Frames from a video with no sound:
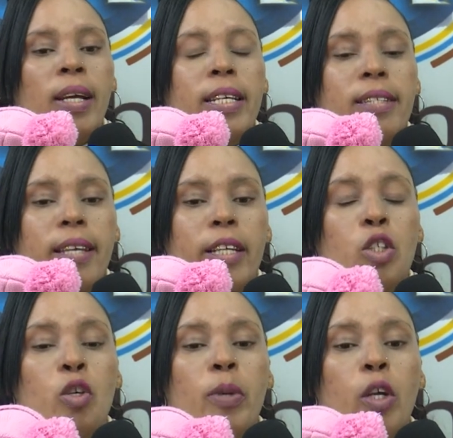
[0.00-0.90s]
He said
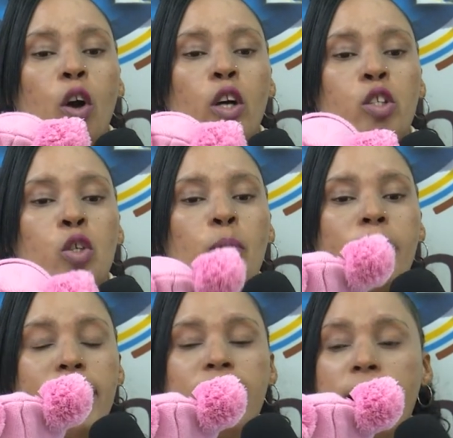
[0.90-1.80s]
to me, go to
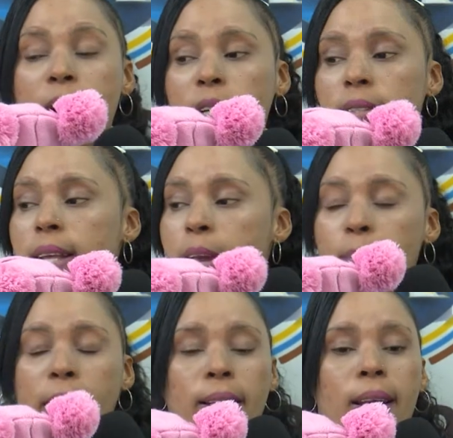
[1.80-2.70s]
mercy." I was there
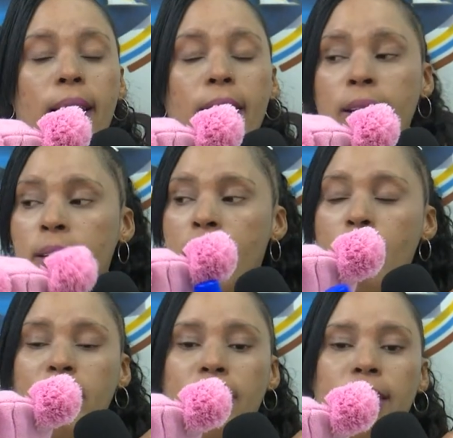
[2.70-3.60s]
by the,
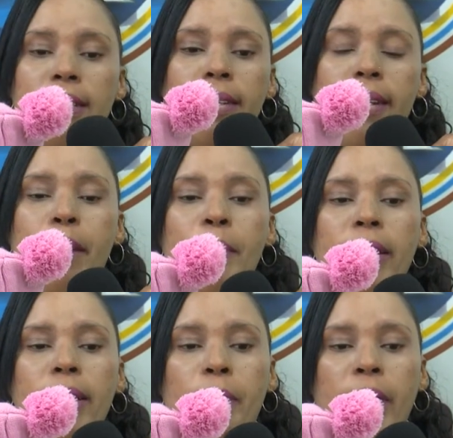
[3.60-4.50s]
I was sitting there
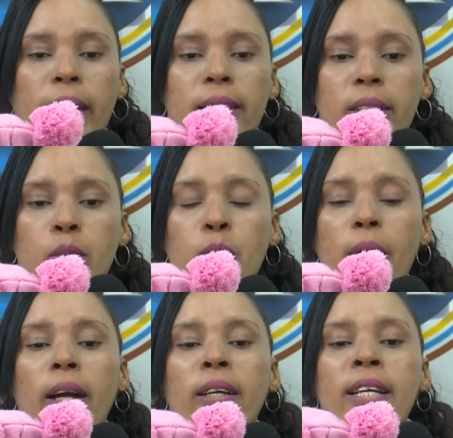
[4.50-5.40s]
by the pregnant
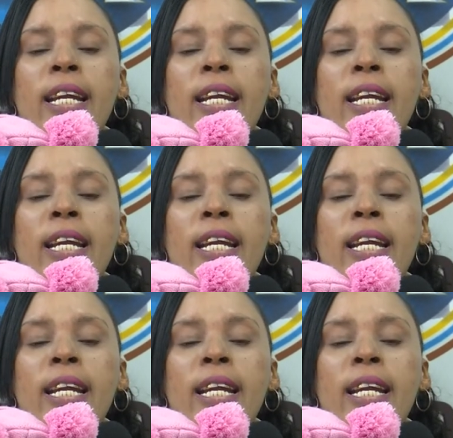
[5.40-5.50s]
woman.